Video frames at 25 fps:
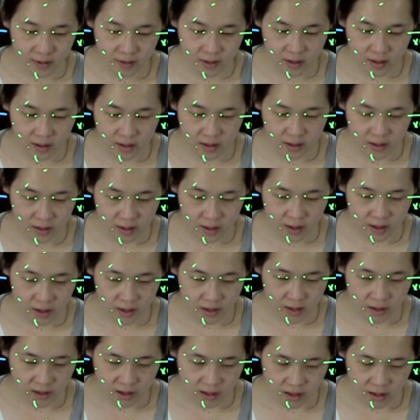
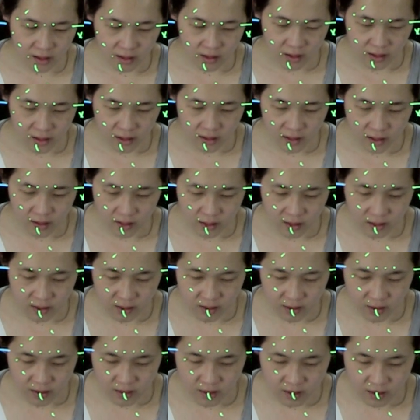
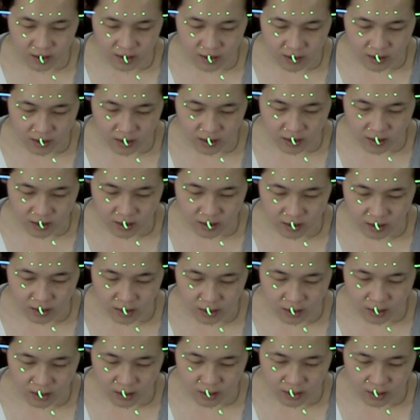
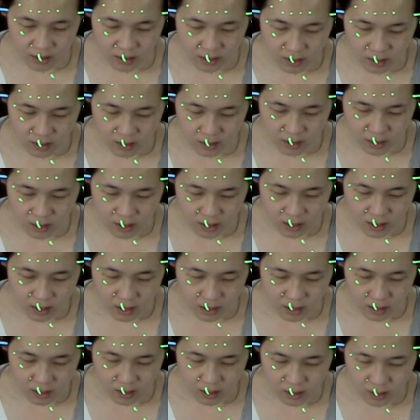
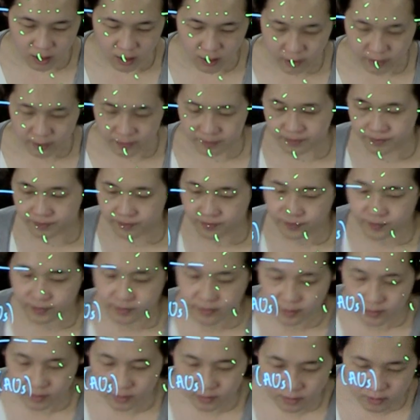
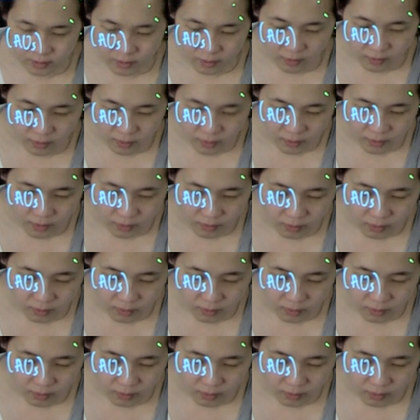Nothing is said.